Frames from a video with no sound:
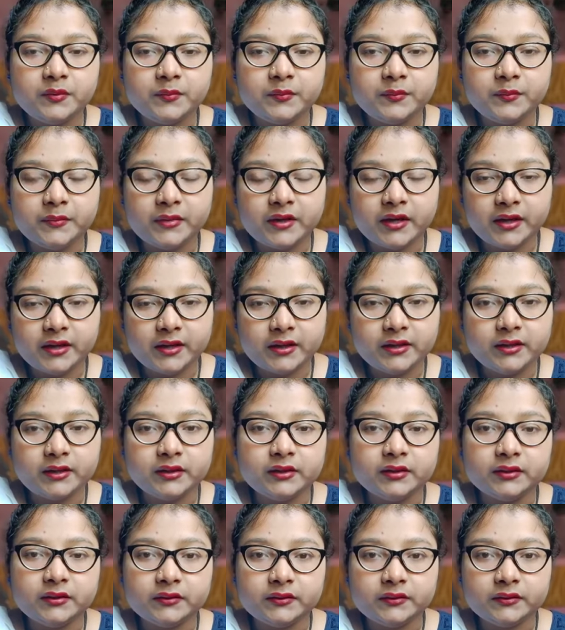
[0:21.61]
by
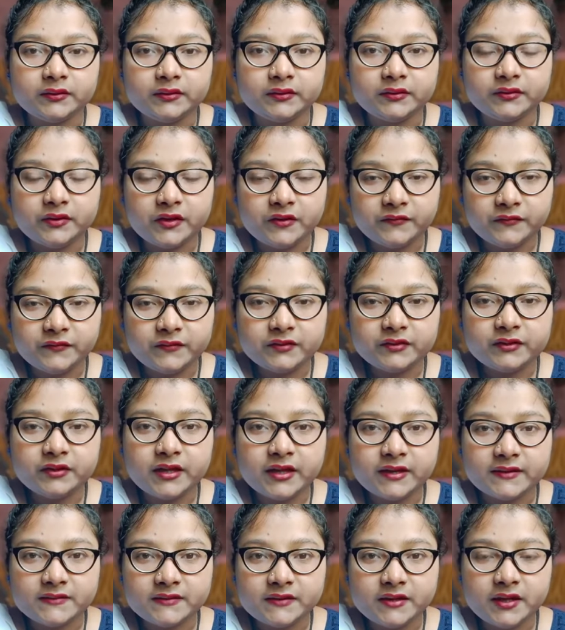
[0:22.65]
refer the
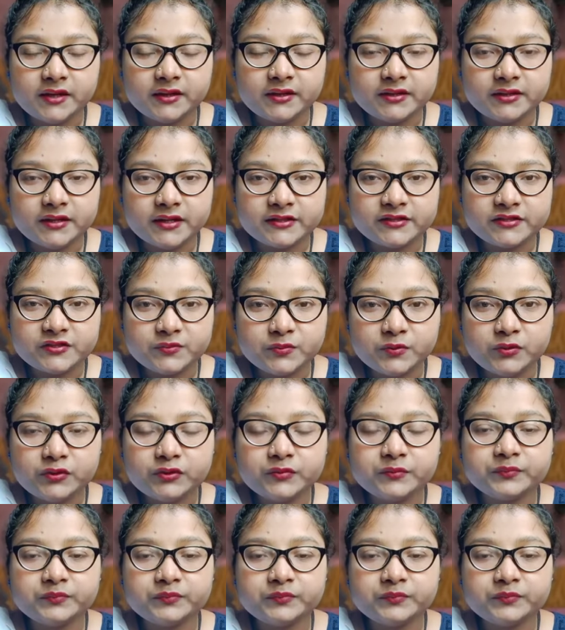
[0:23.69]
NCERT textbook.